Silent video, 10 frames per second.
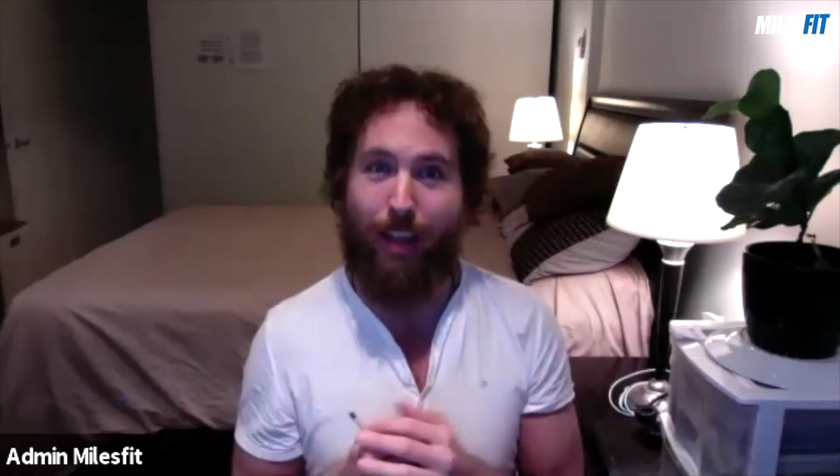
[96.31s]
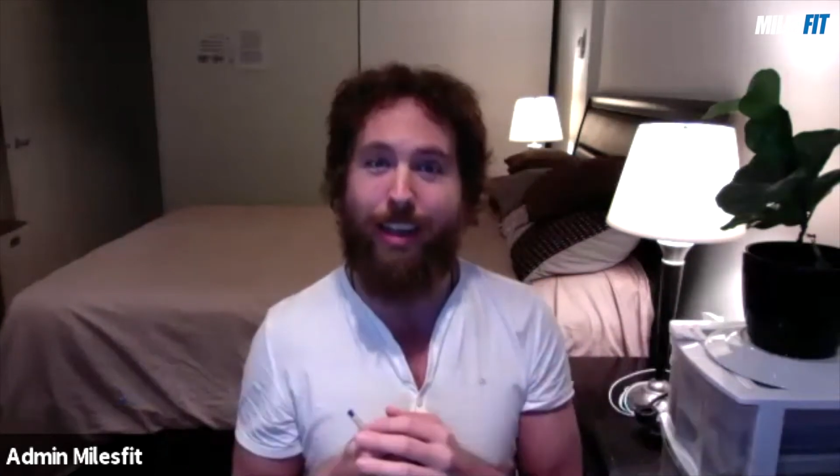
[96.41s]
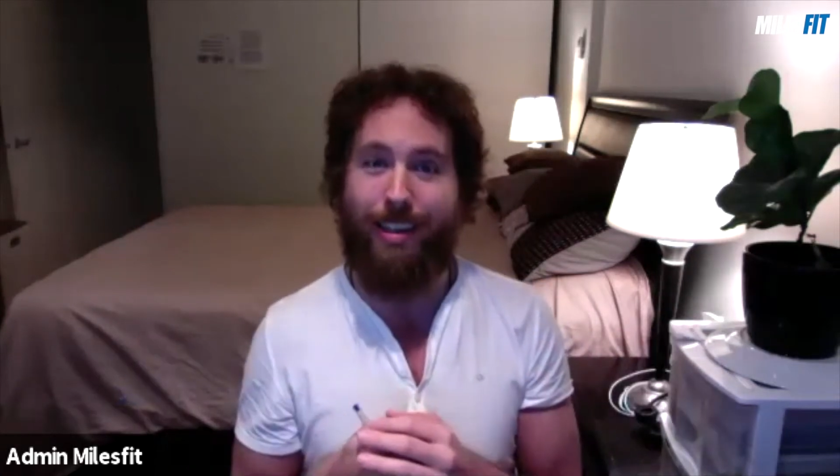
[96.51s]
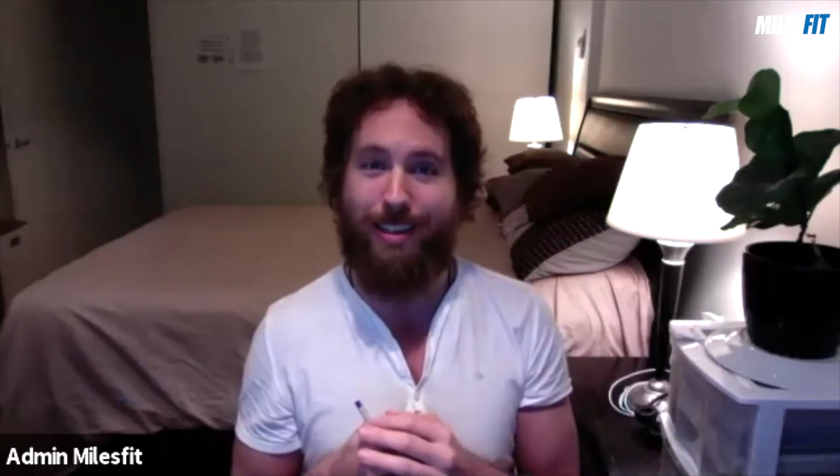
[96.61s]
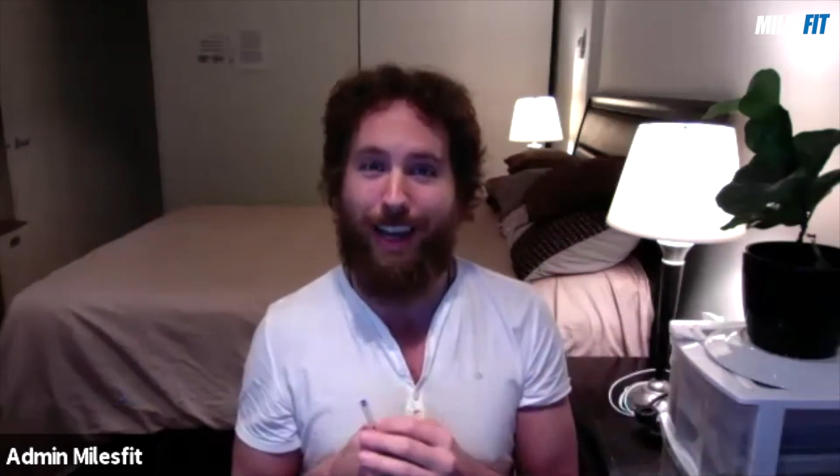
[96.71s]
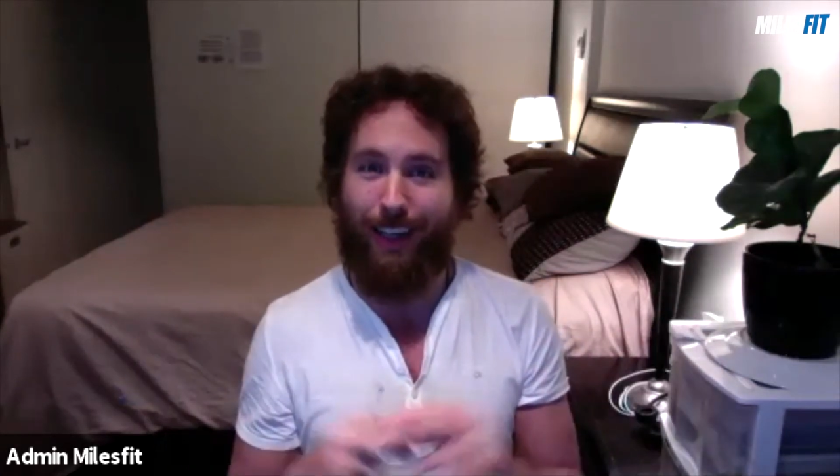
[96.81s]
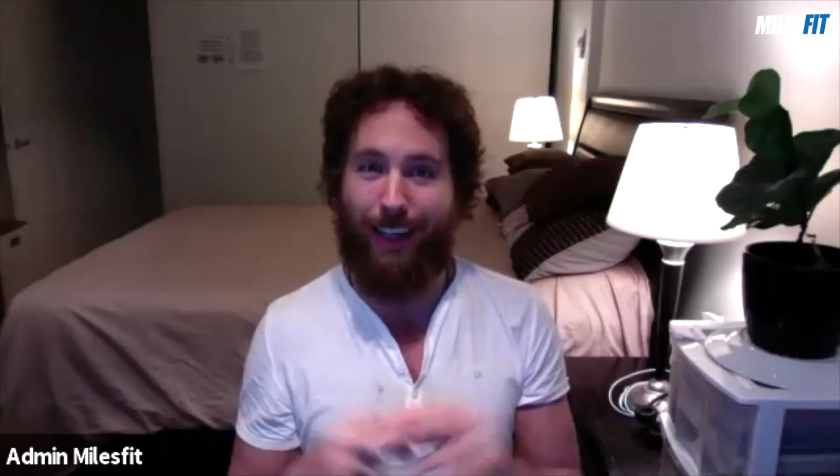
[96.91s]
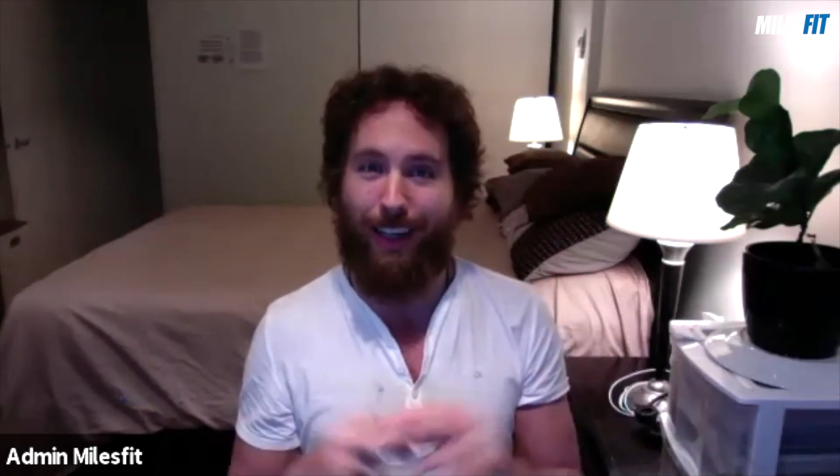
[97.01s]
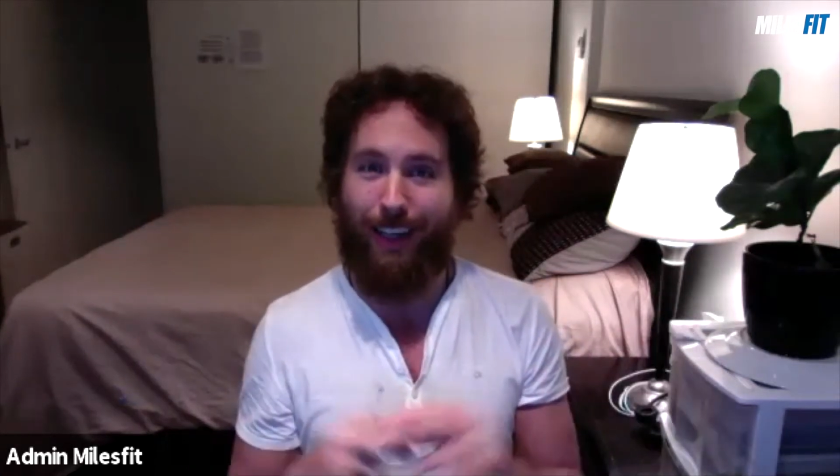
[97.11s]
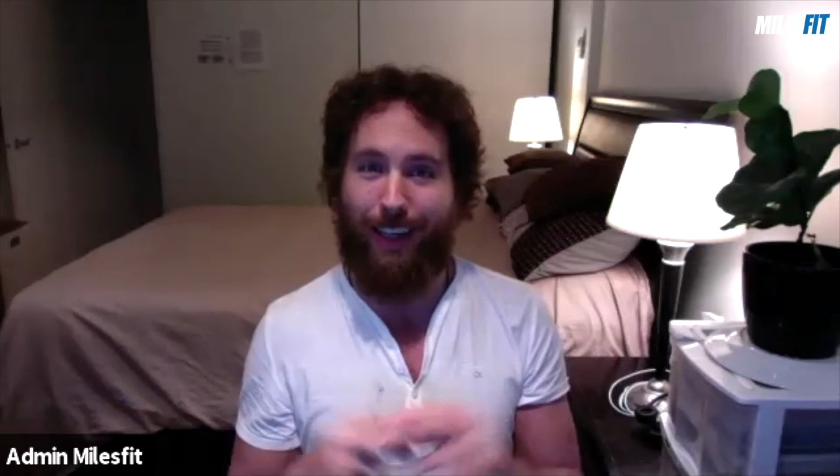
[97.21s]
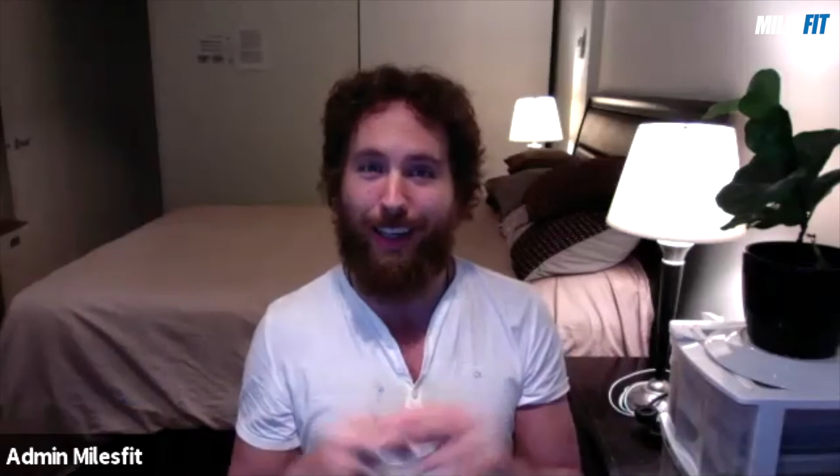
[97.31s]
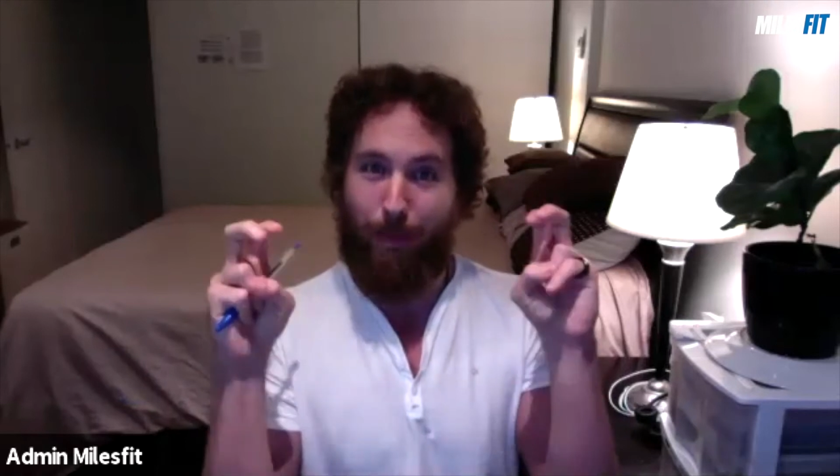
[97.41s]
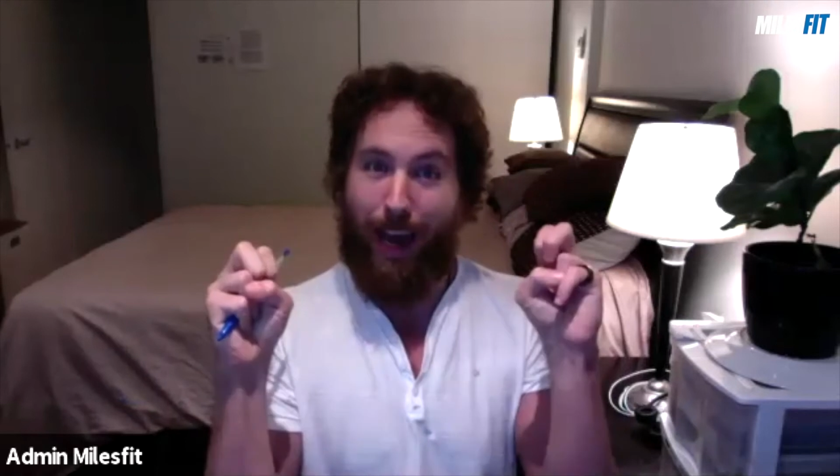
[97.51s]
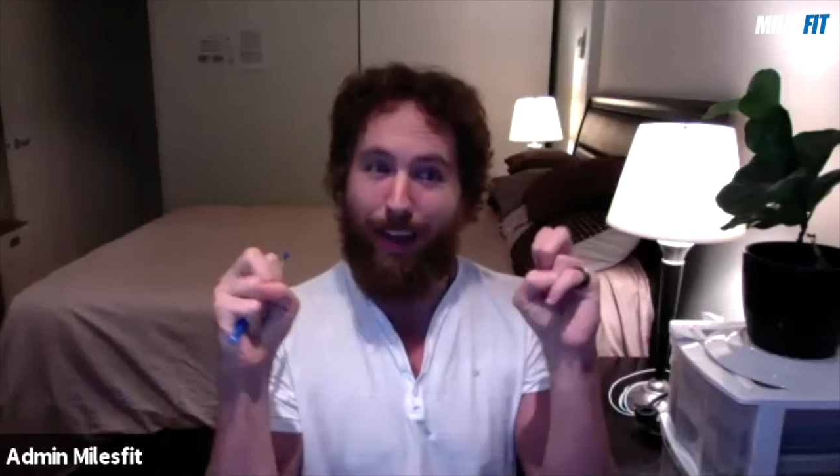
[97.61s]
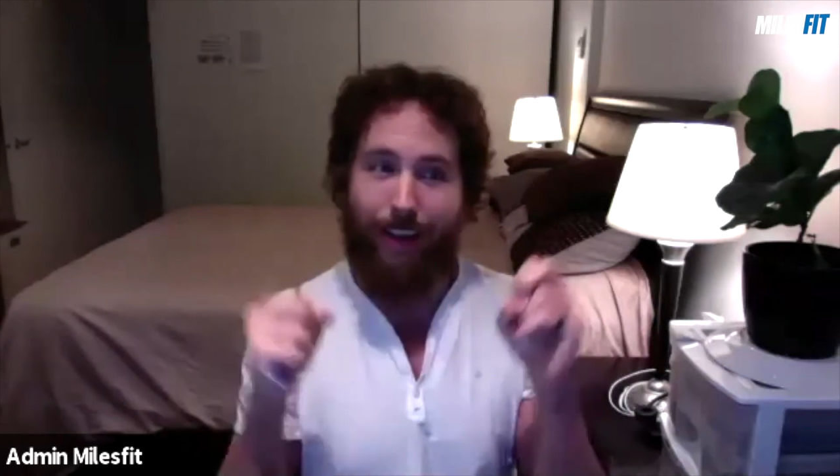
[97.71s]
So nothing is
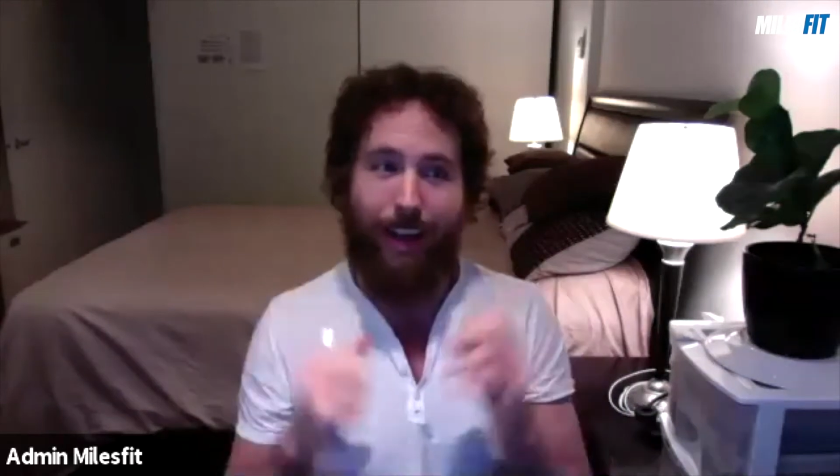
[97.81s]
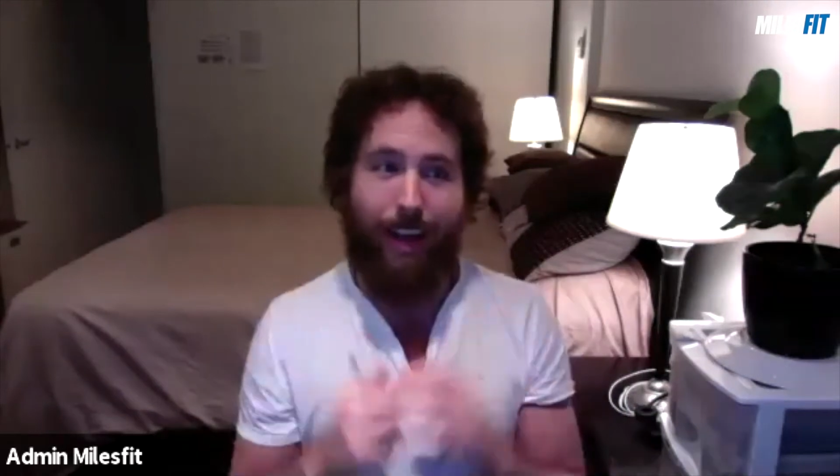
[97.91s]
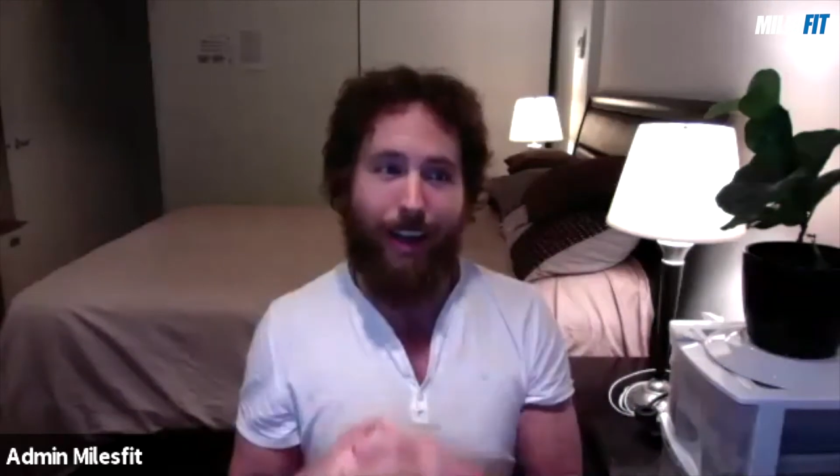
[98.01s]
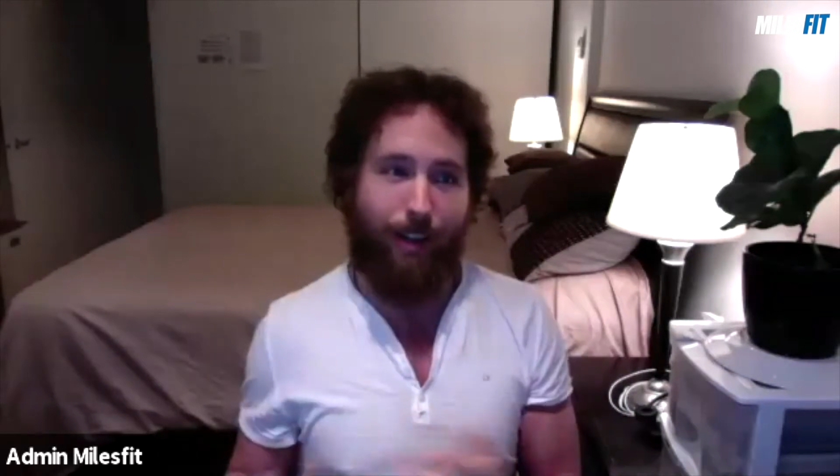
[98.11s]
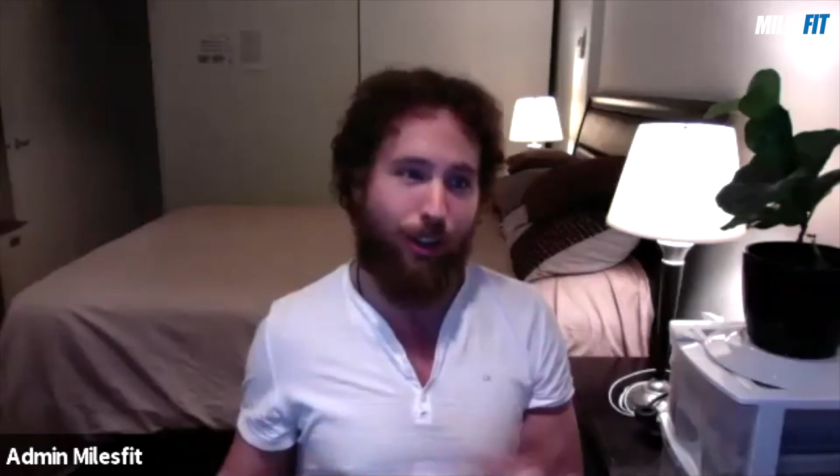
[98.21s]
technically bad.